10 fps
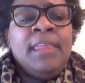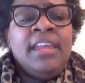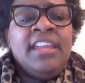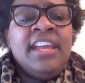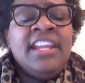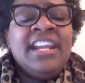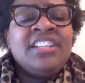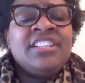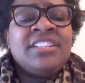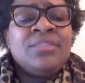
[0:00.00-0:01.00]
Yeah, and I
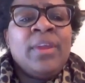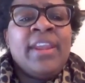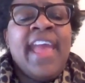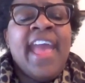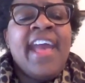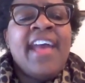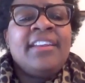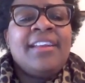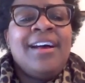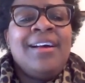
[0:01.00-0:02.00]
just want to add
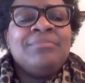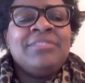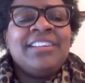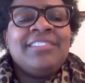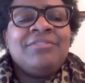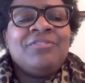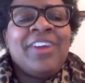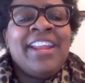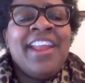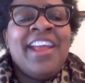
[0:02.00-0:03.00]
that
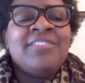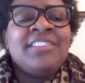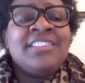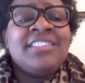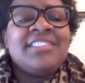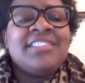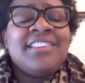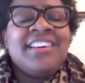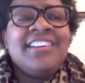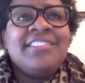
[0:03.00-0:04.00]
right now this is
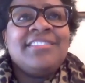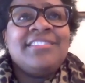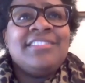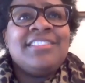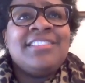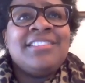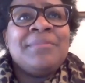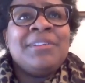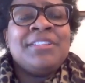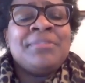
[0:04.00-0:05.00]
the
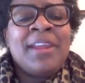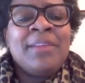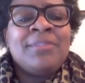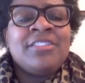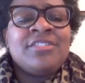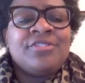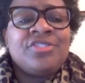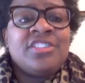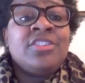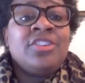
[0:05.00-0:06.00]
stimulus payments are
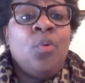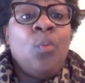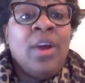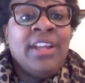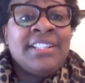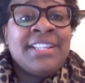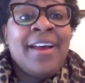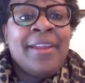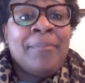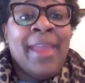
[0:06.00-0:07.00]
just a
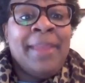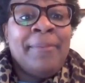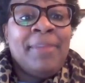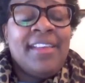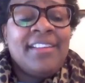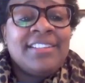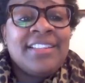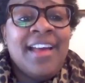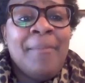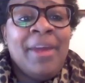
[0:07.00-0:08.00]
one-time payment.
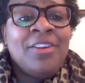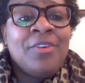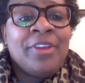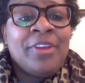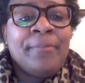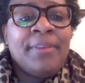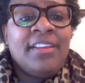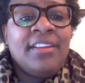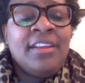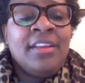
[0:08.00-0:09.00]
I know there have
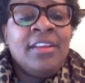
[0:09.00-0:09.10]
been